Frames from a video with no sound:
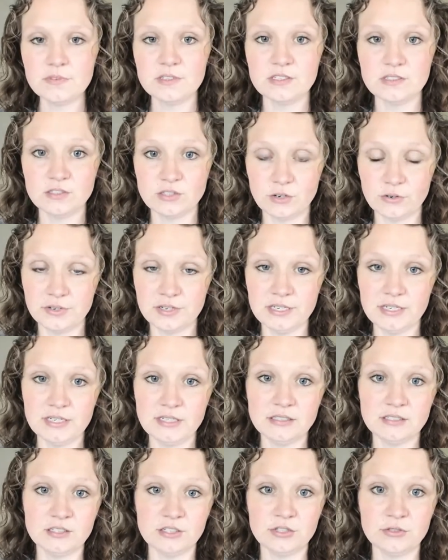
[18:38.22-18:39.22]
So he
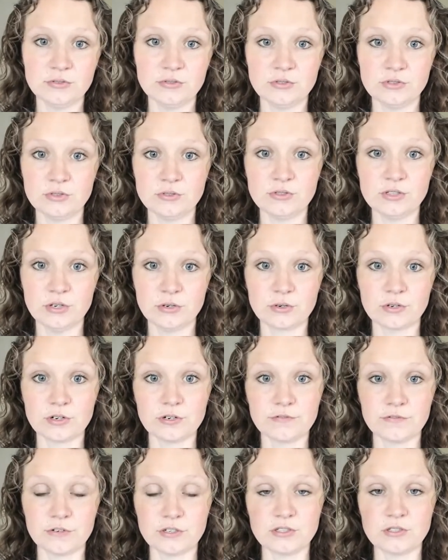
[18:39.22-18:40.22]
needs to do yoga
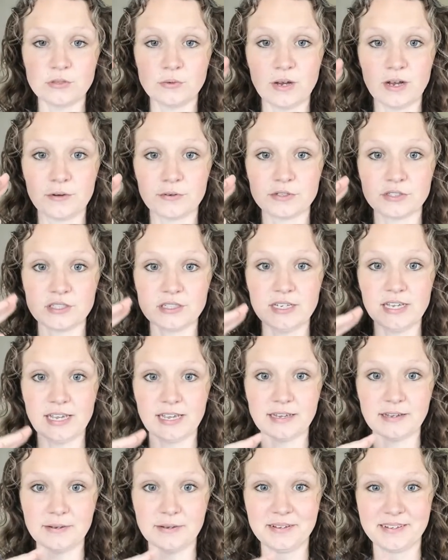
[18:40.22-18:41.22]
for two hours a
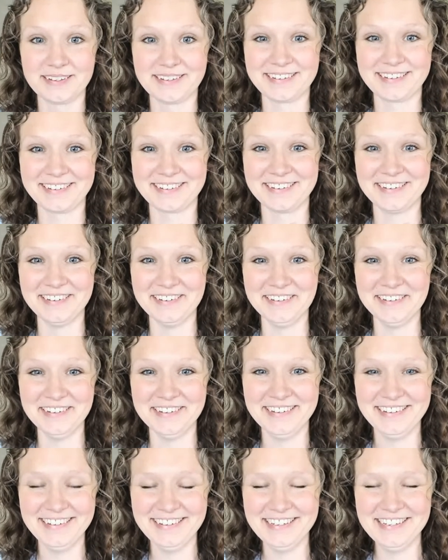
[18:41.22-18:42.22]
day
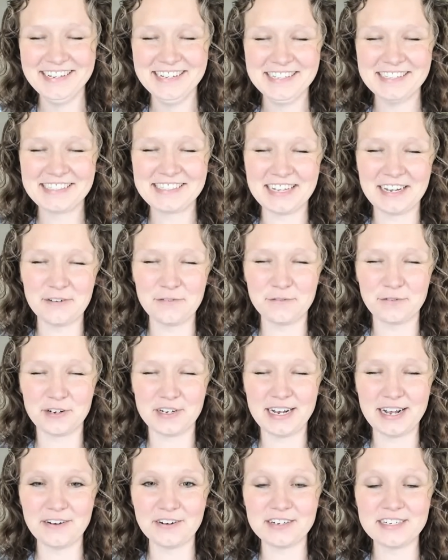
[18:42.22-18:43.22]
instead of one
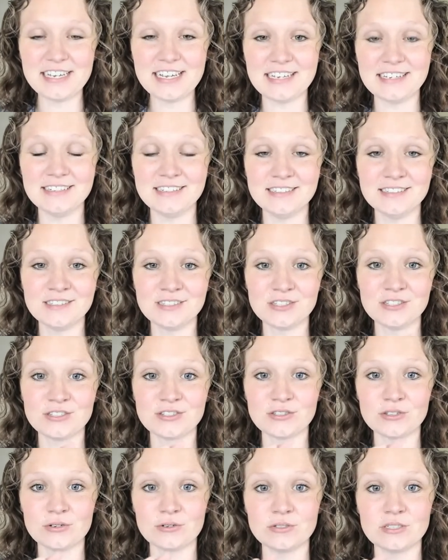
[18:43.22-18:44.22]
hour a day. He needs to
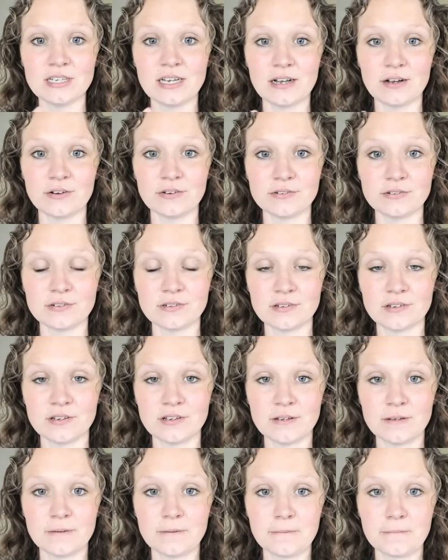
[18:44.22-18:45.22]
slow down.
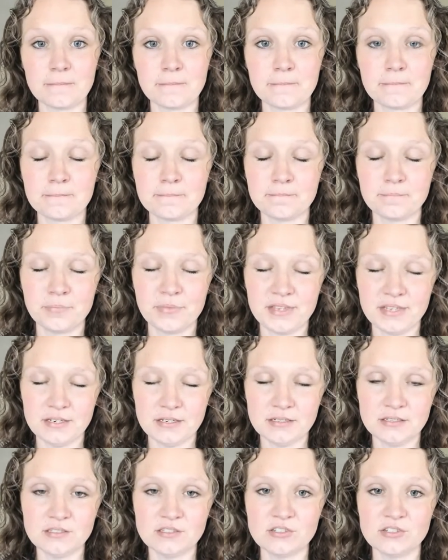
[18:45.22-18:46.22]
He
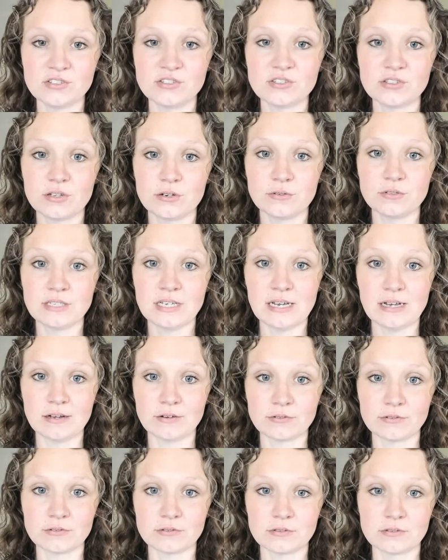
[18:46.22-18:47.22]
needs to slow
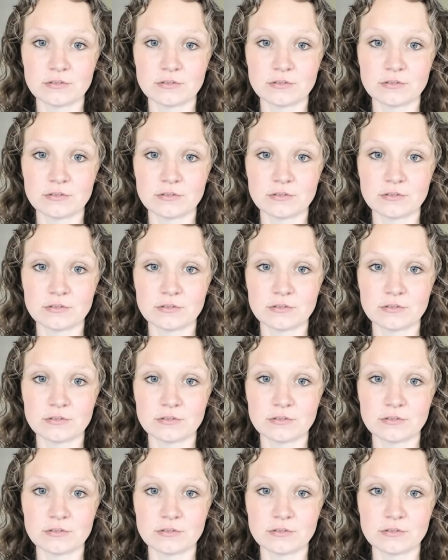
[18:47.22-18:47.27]
down.